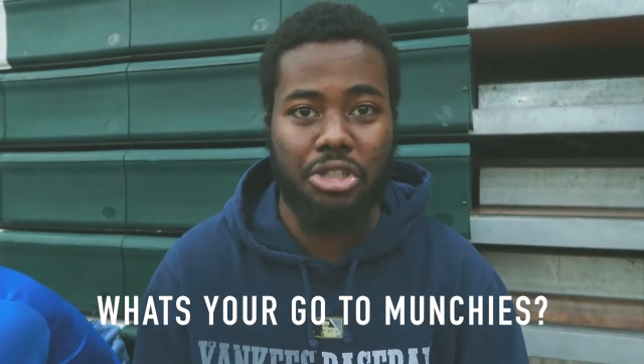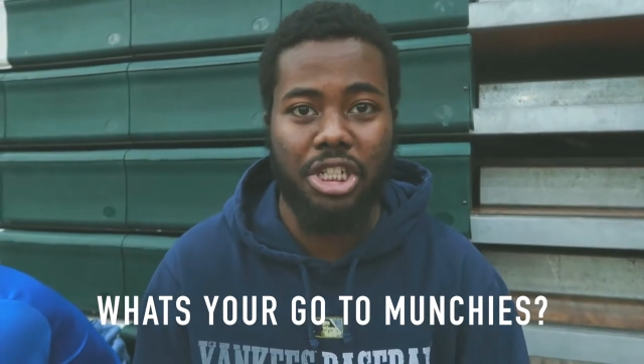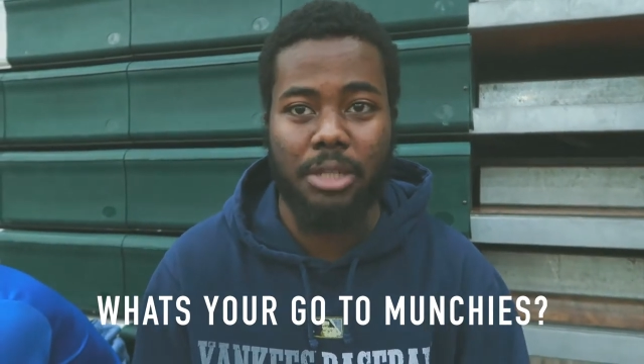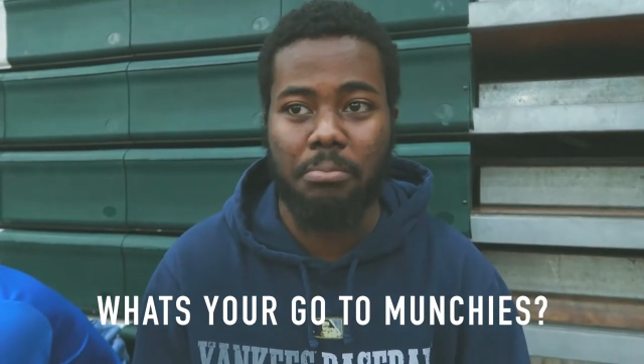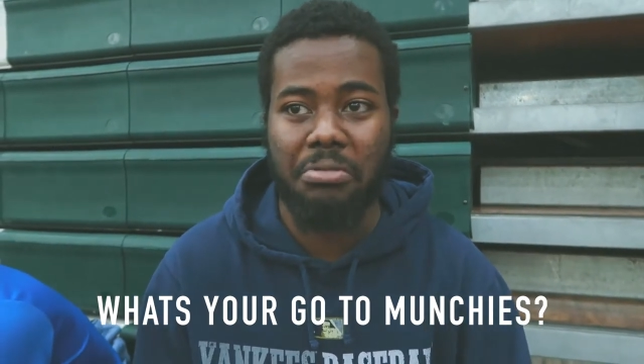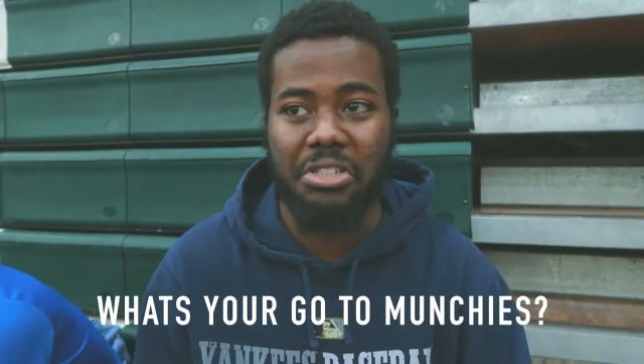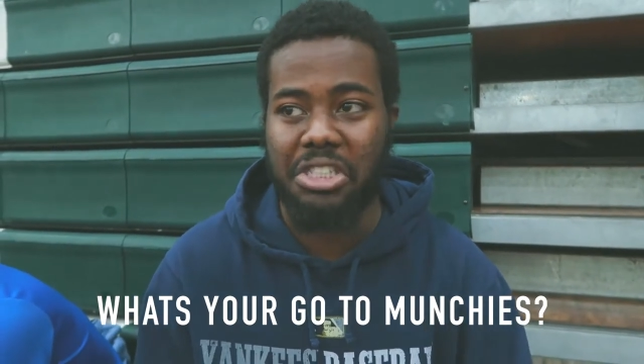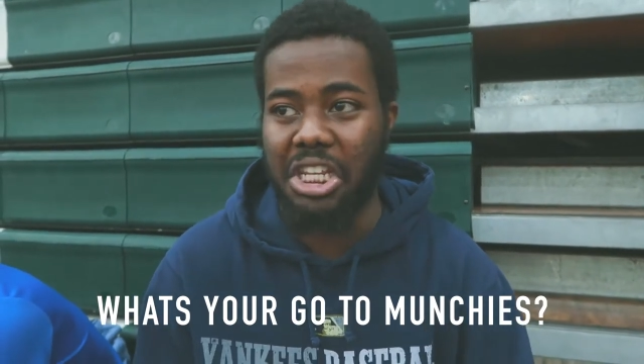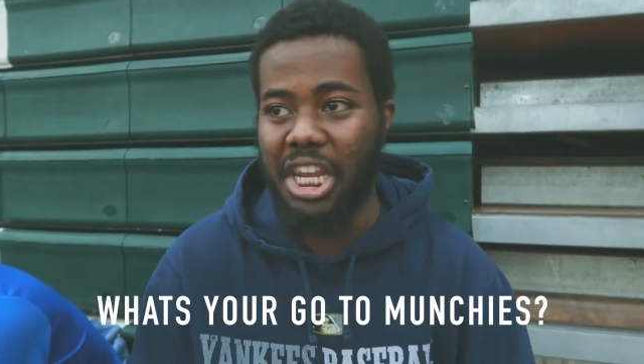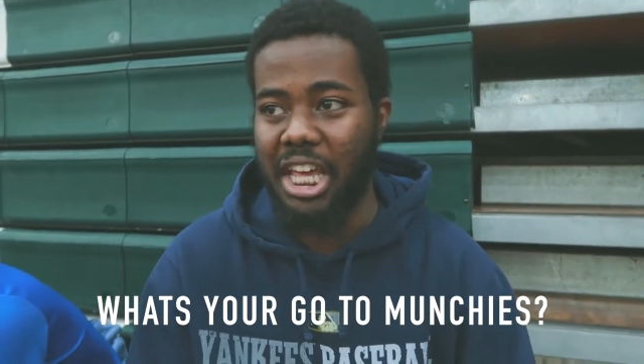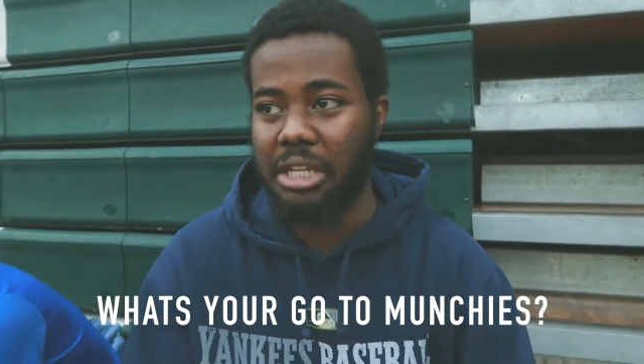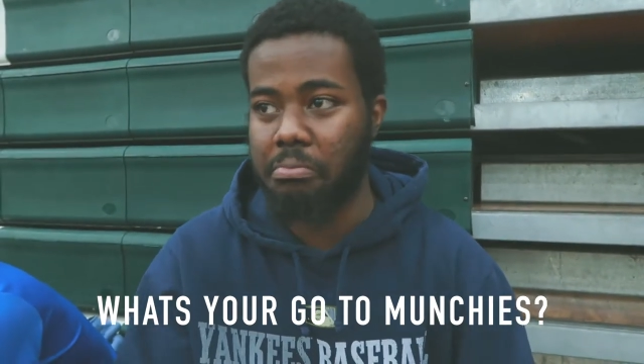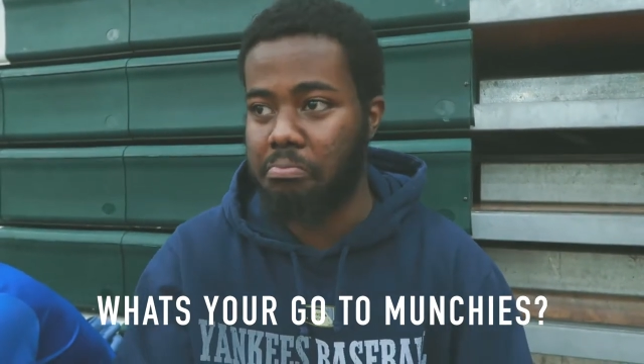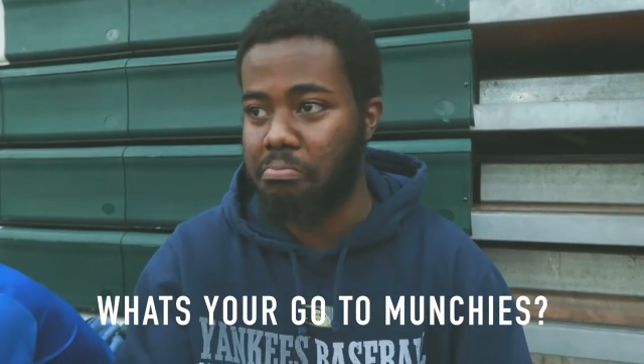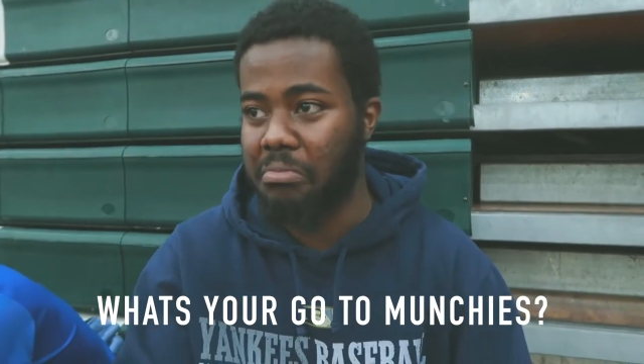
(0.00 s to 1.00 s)
Chips in
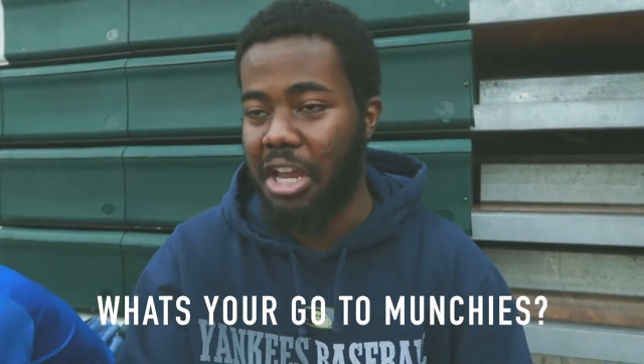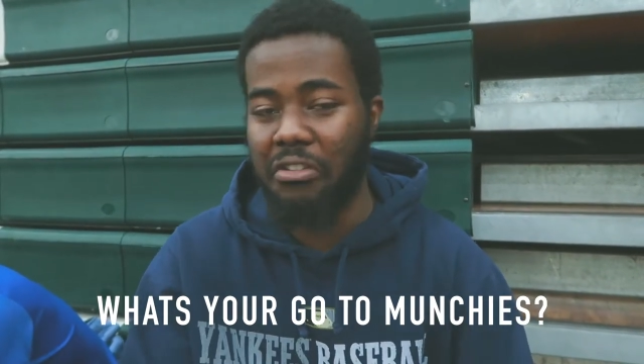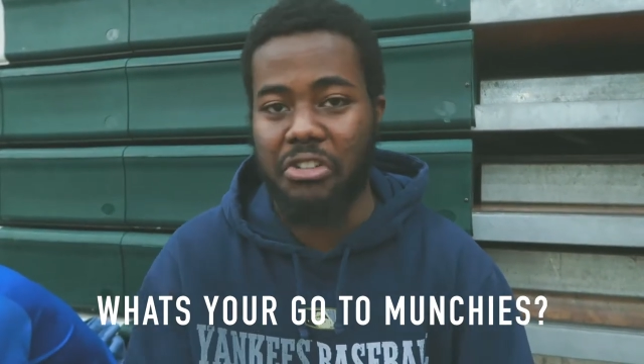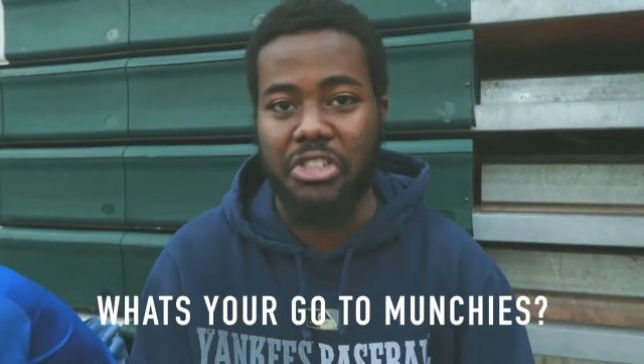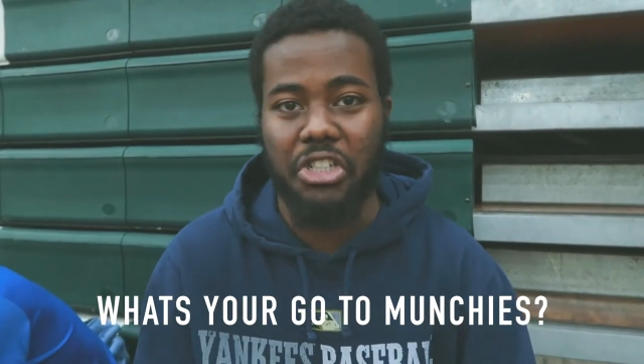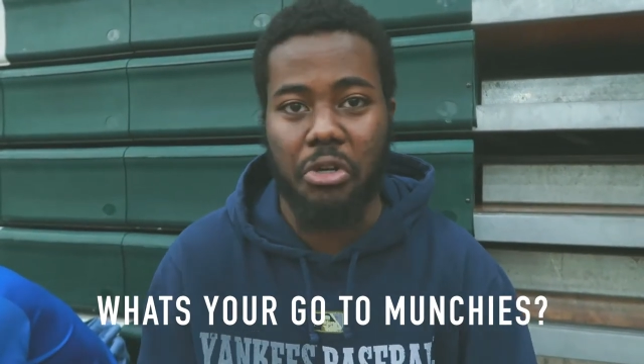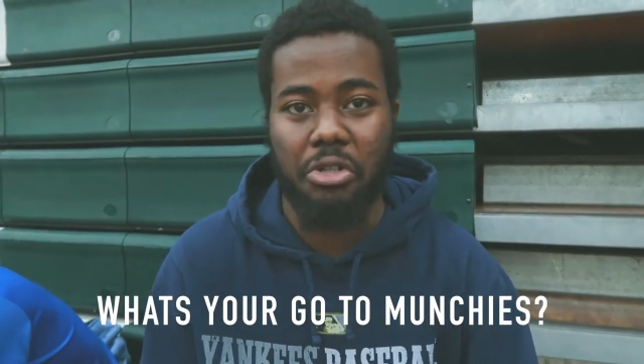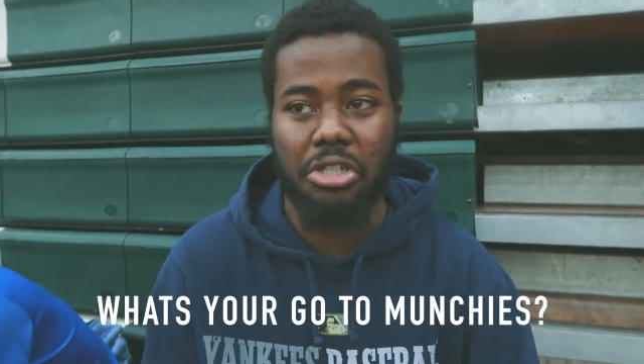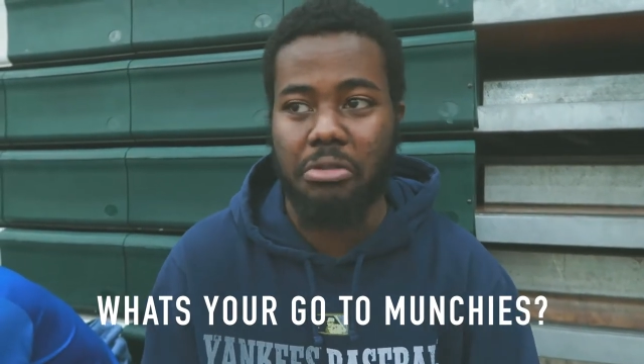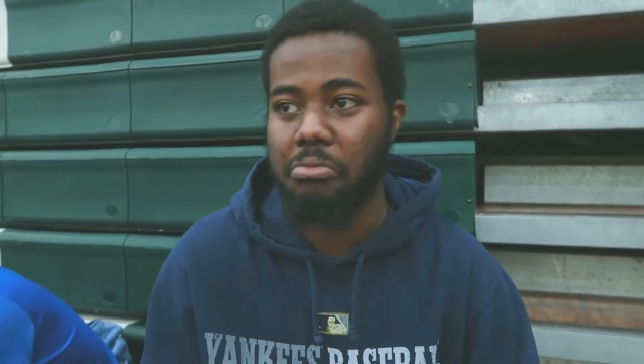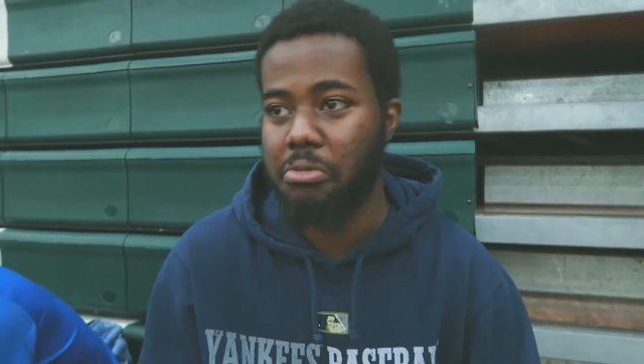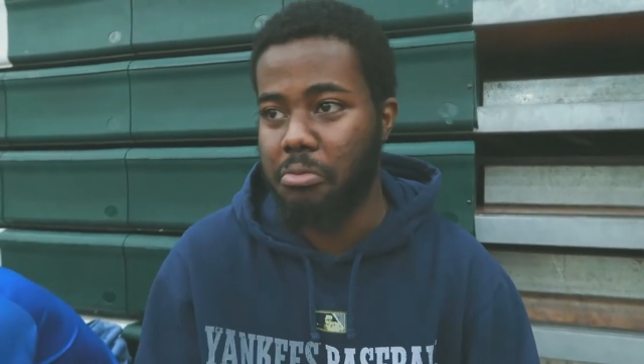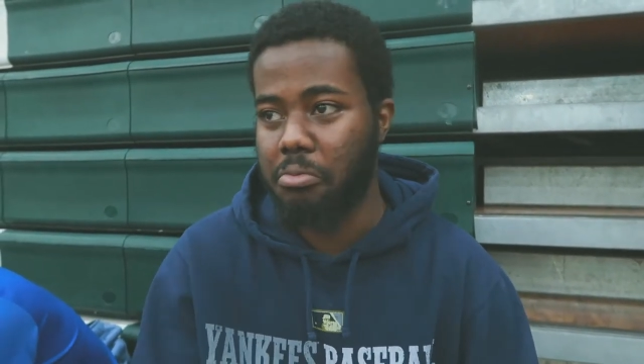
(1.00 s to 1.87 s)
like Arizona.